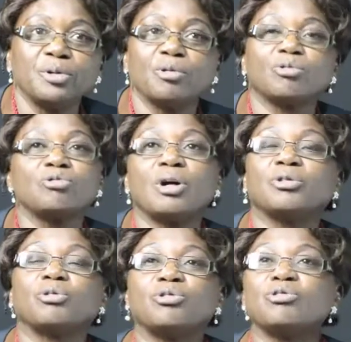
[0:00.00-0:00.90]
You
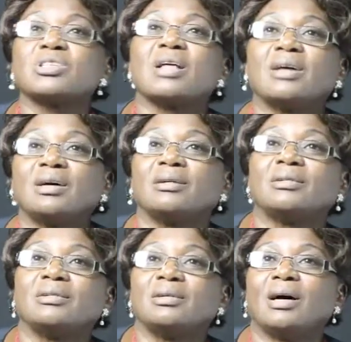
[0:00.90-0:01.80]
could use other
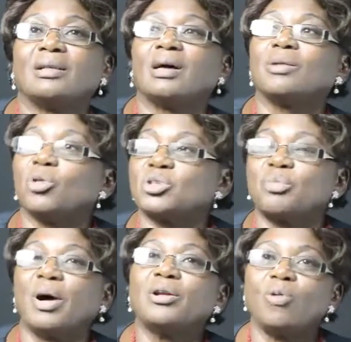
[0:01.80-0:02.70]
animals,
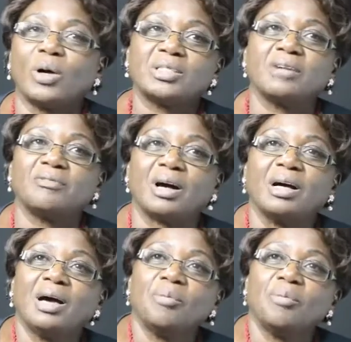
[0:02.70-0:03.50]
bird or whatever,